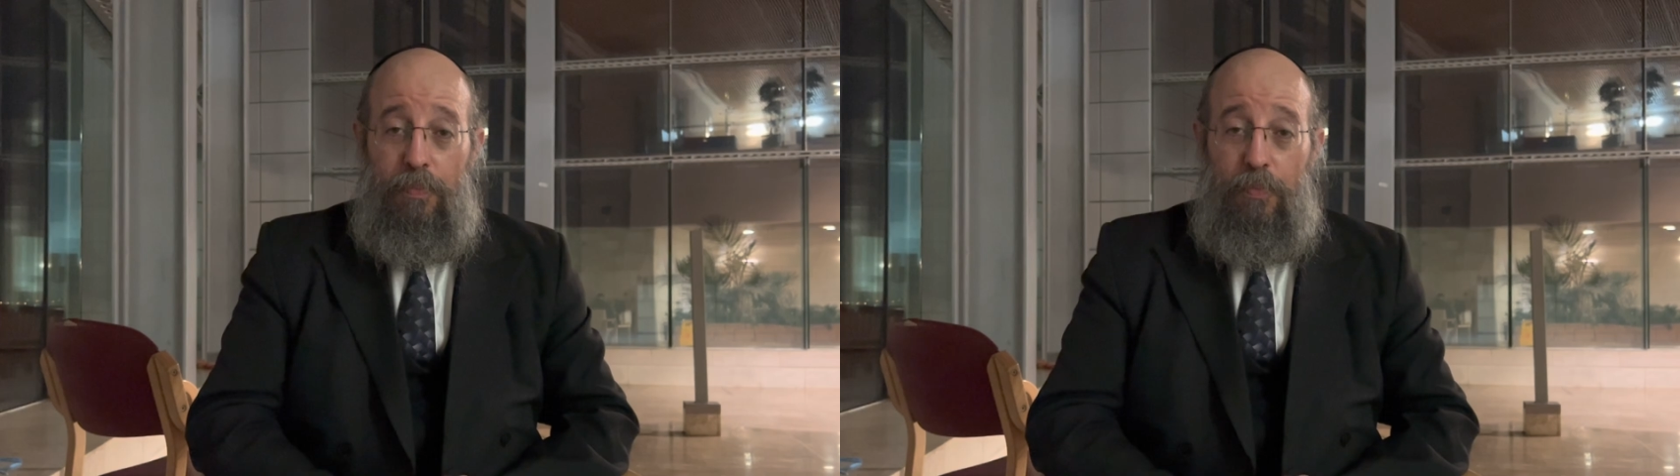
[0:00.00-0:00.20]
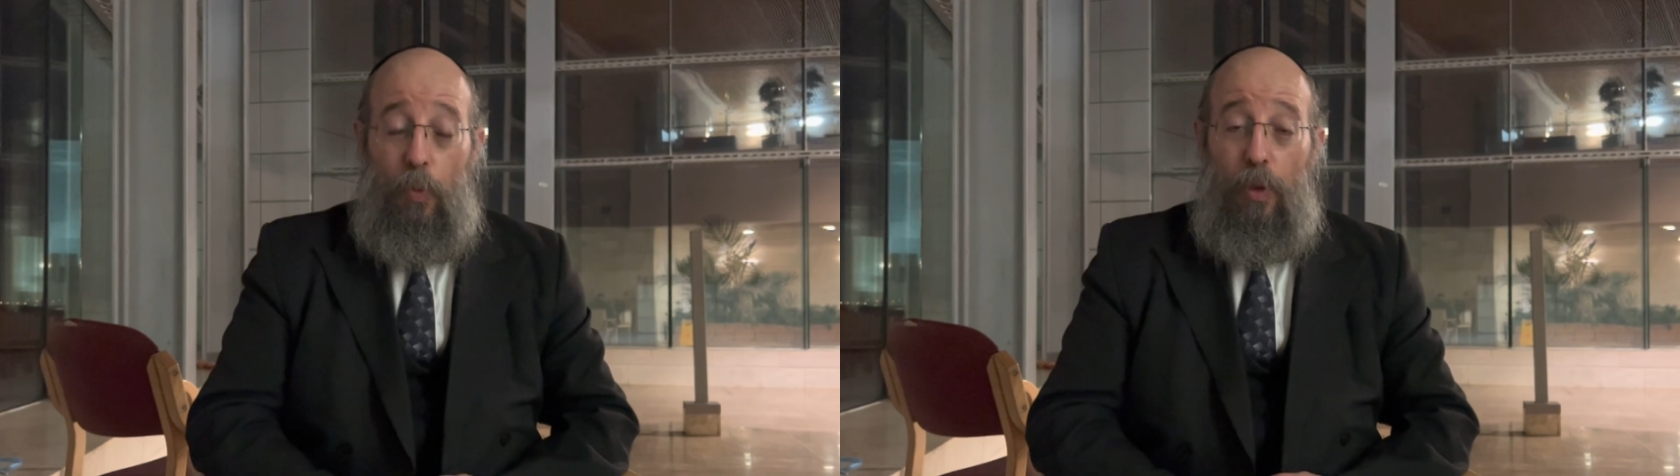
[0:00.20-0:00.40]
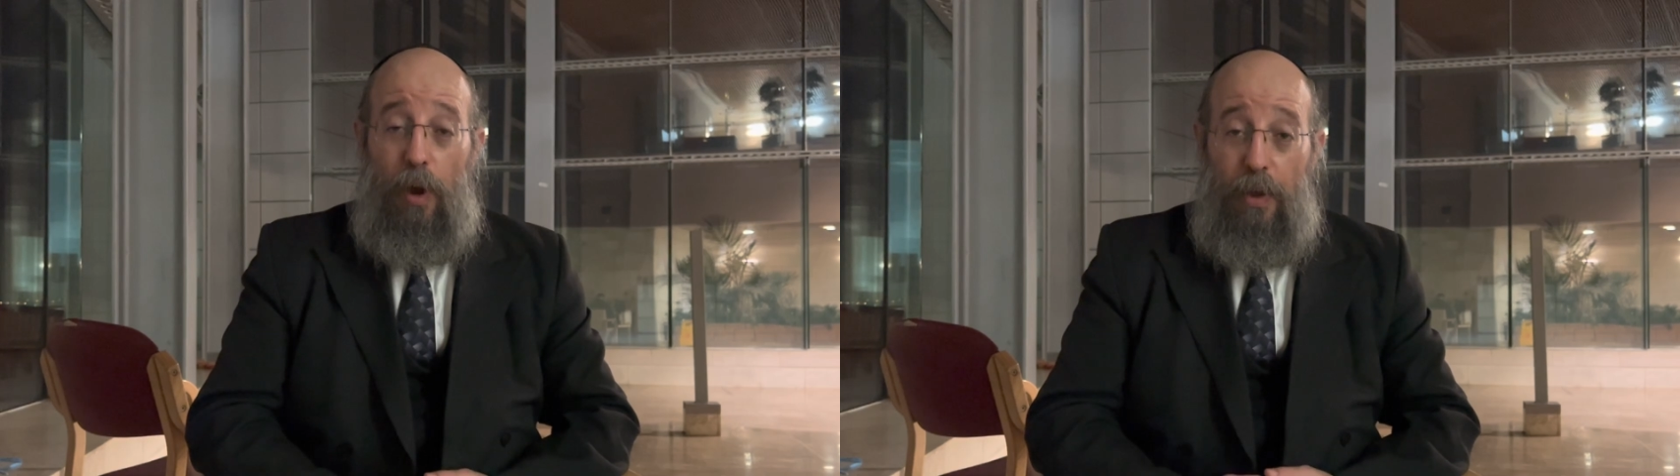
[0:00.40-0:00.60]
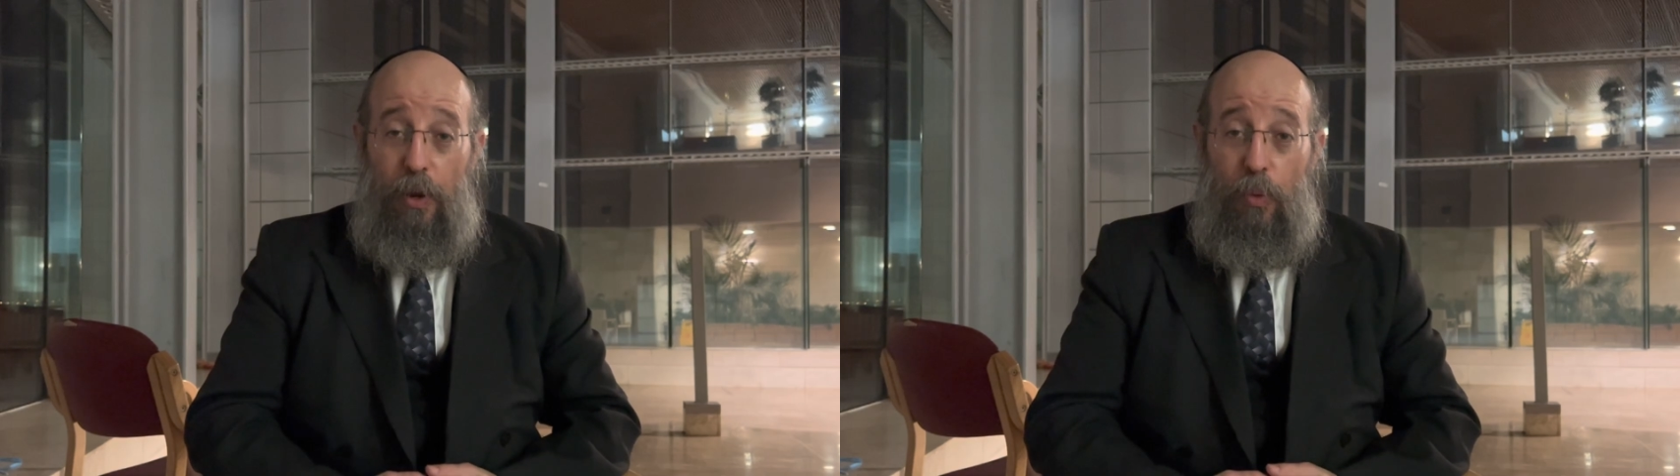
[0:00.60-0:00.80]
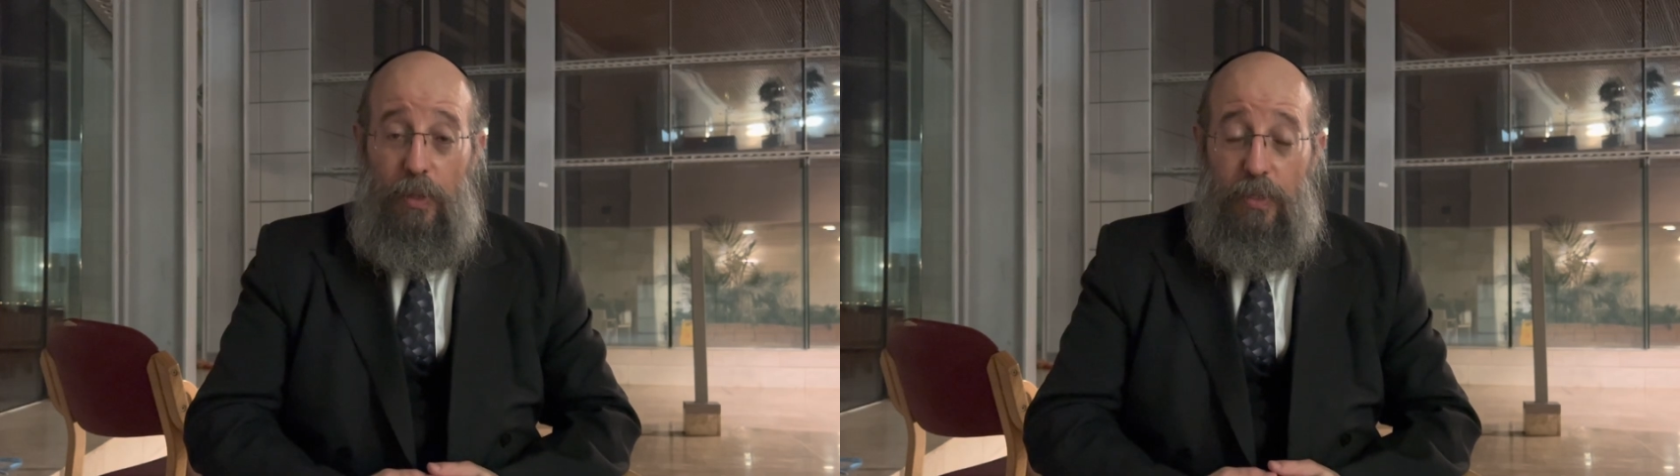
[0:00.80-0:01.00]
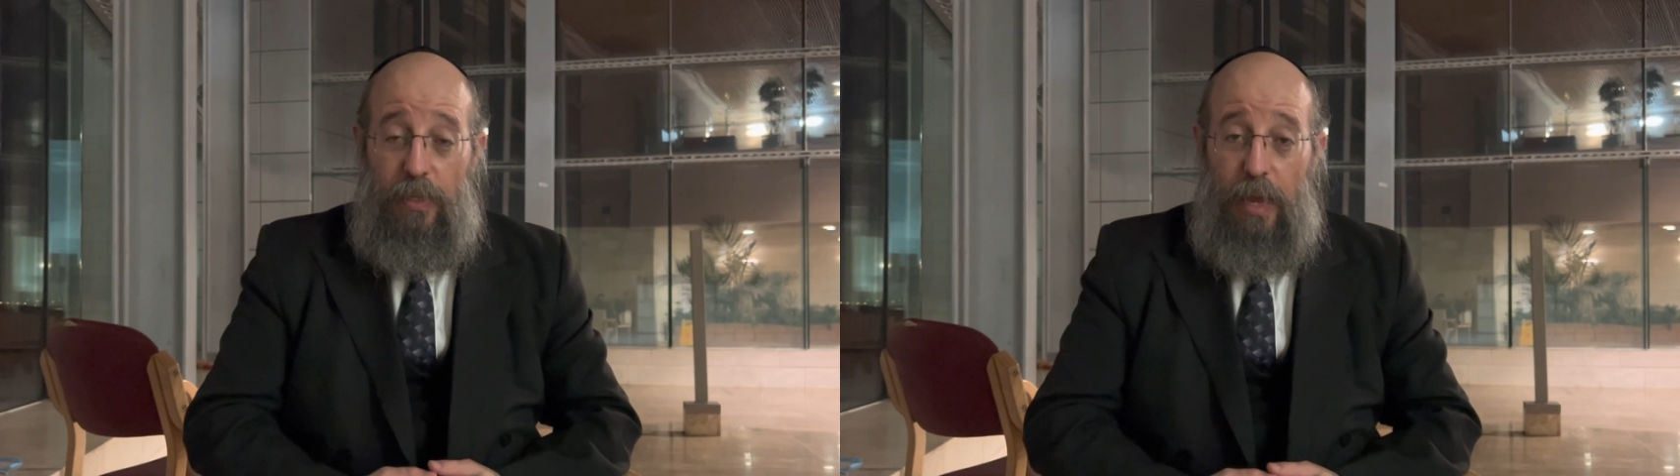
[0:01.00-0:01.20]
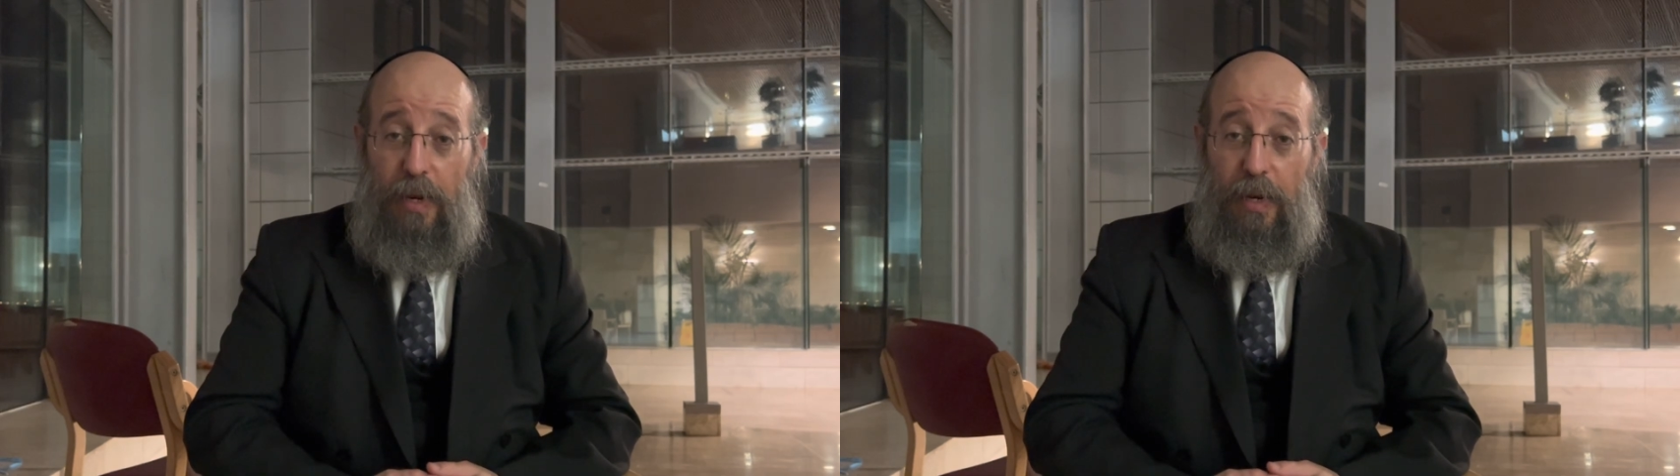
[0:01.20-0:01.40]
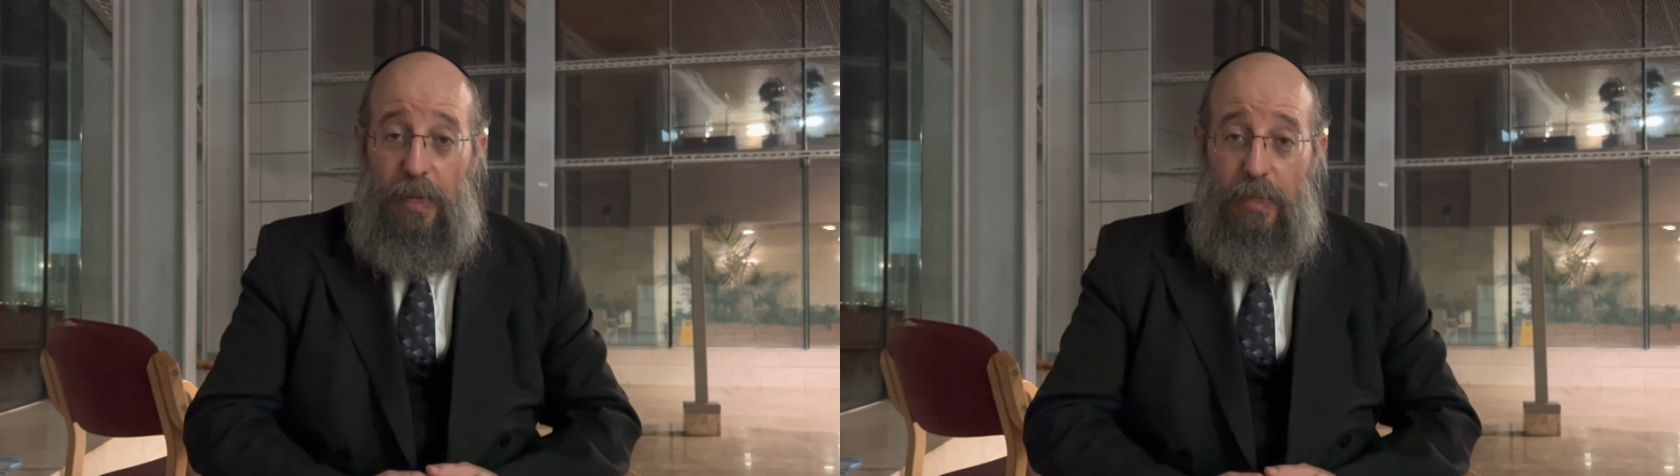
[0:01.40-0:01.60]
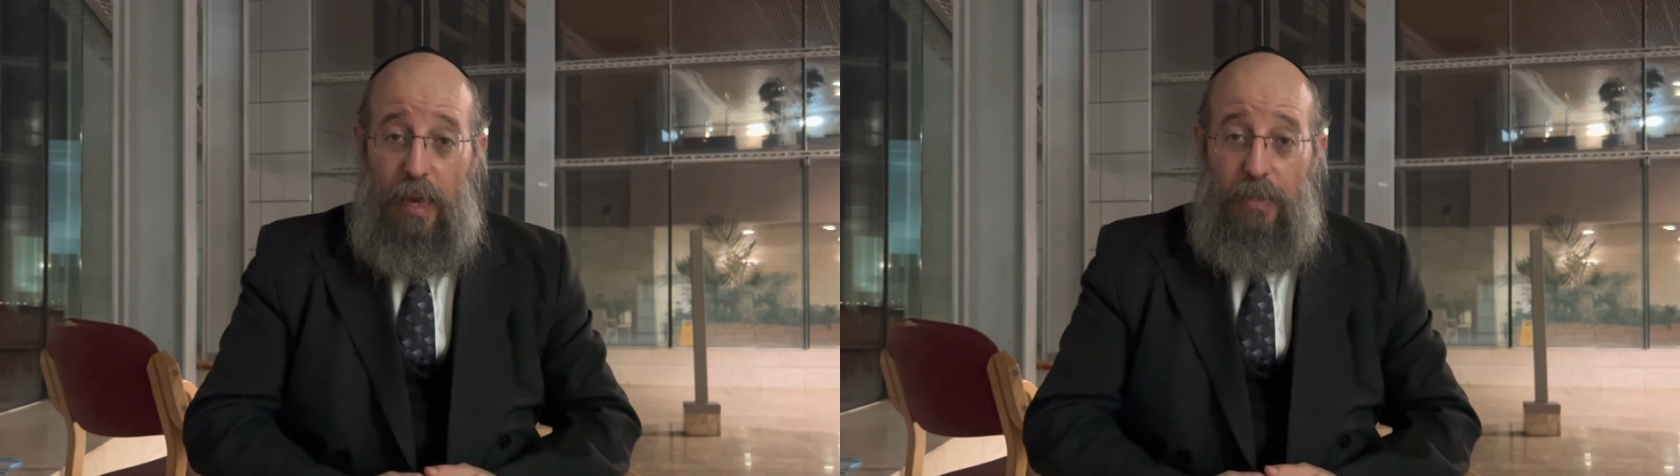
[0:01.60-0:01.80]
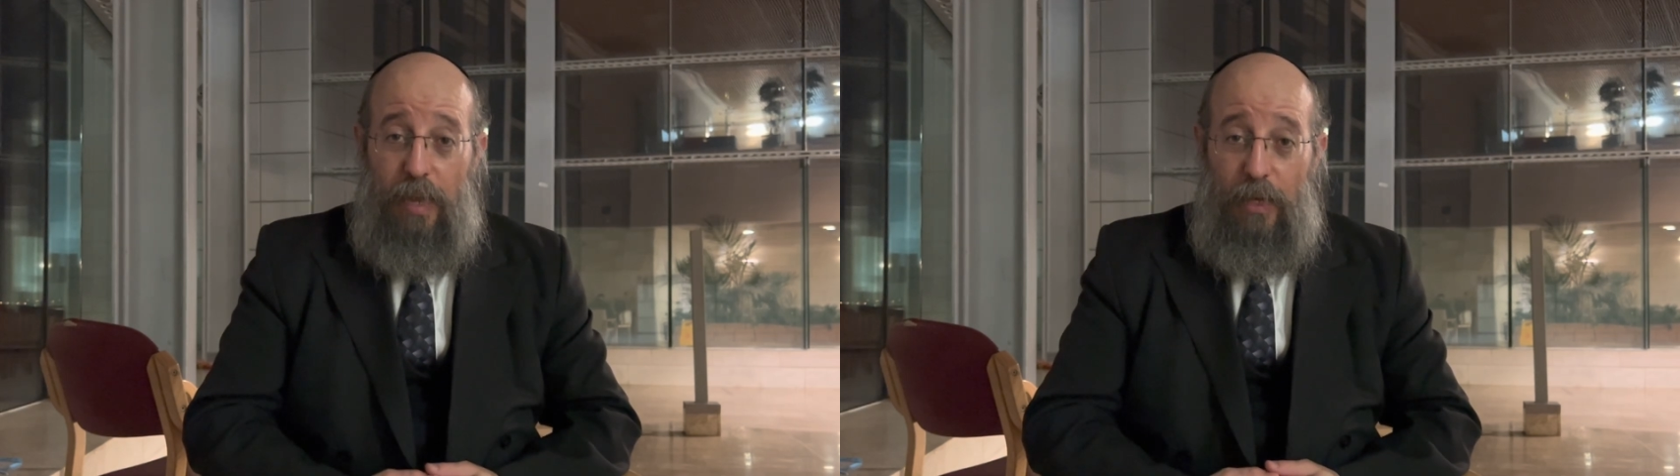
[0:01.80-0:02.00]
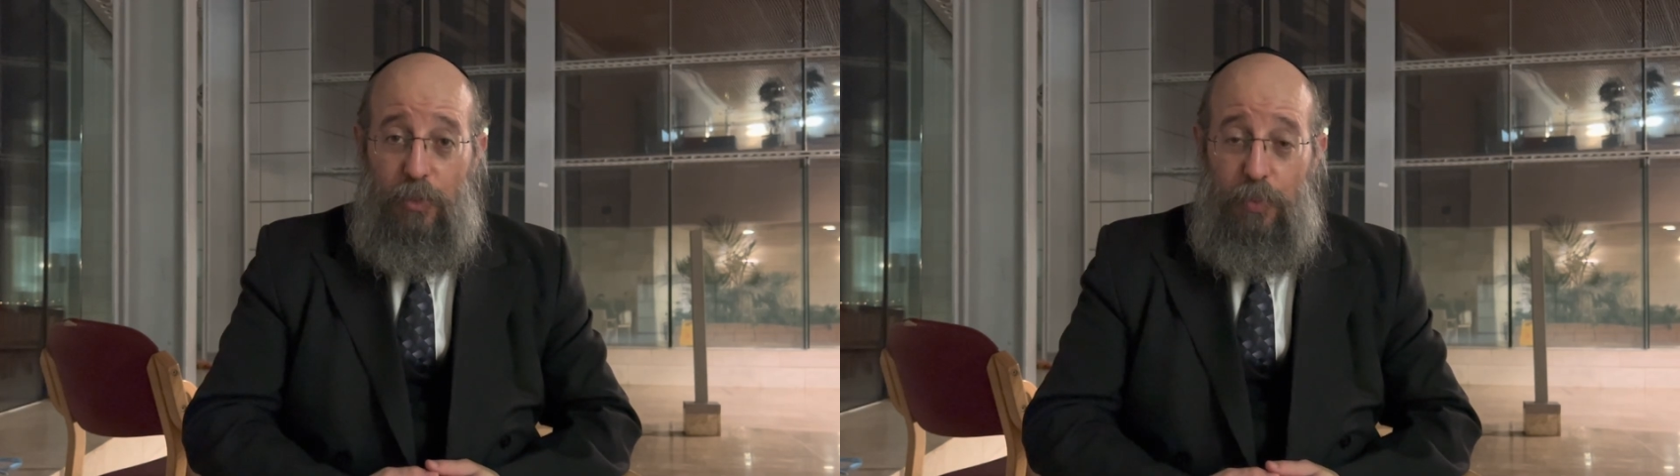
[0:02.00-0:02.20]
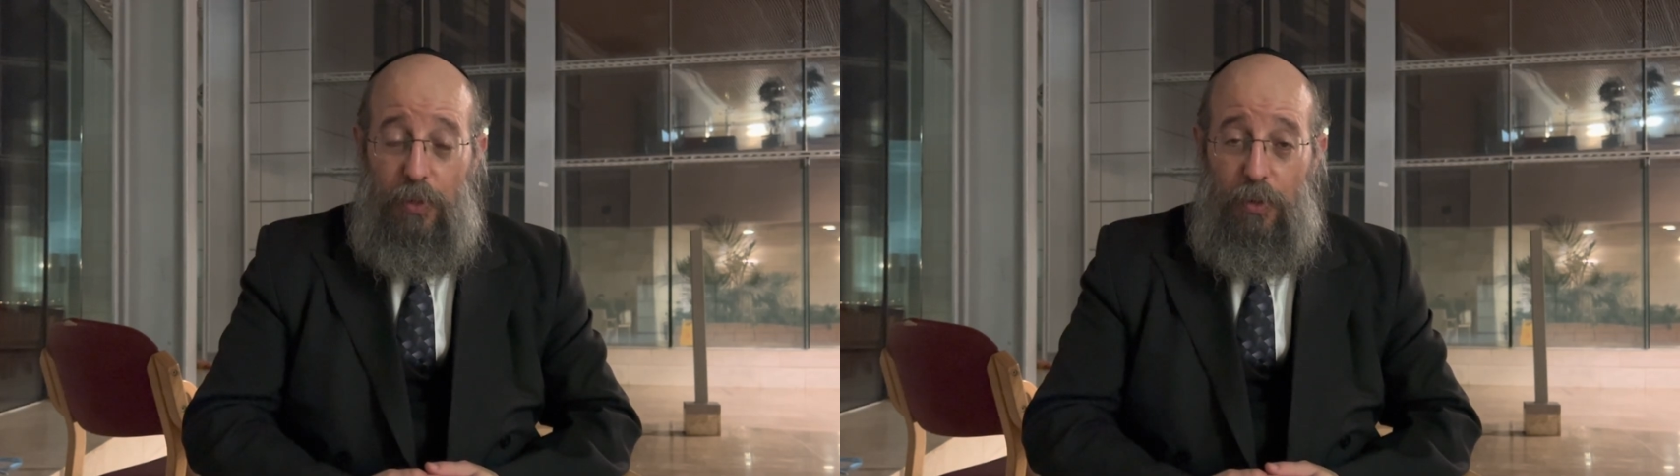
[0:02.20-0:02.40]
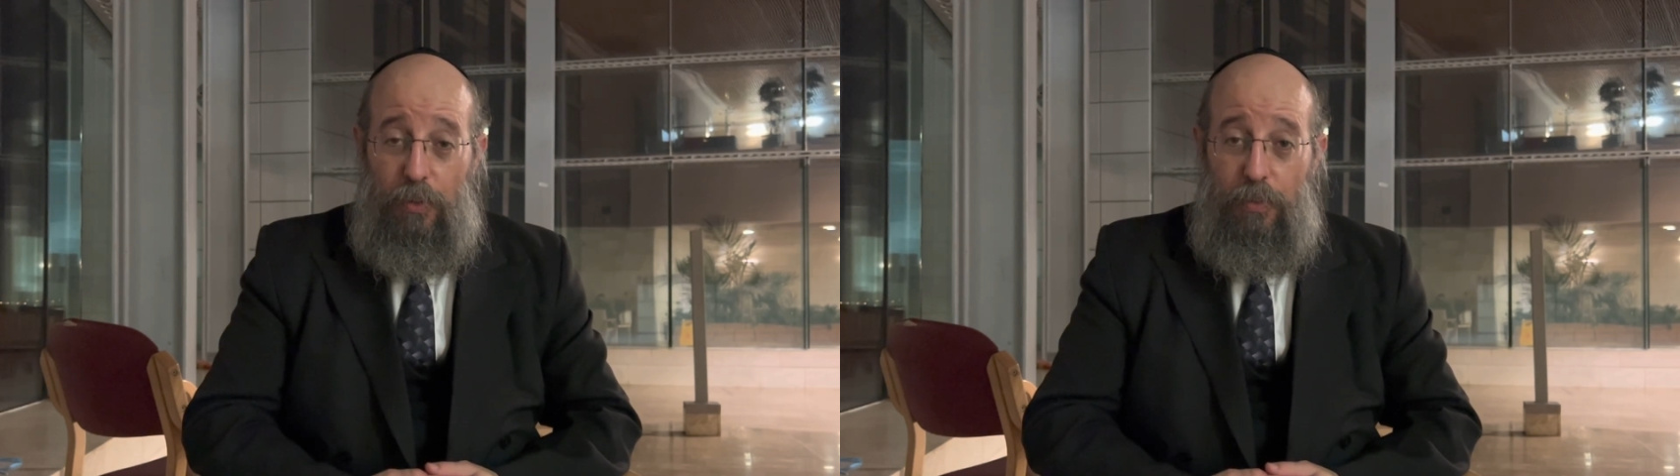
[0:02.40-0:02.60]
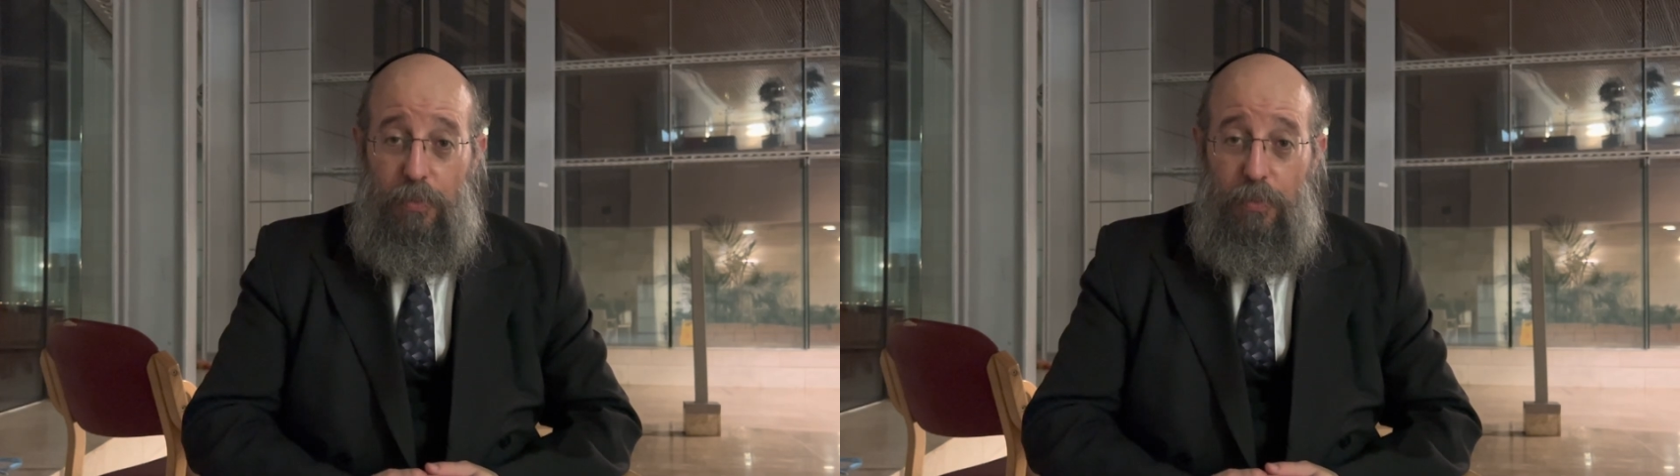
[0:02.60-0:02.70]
We are here once again in Adas Hospital.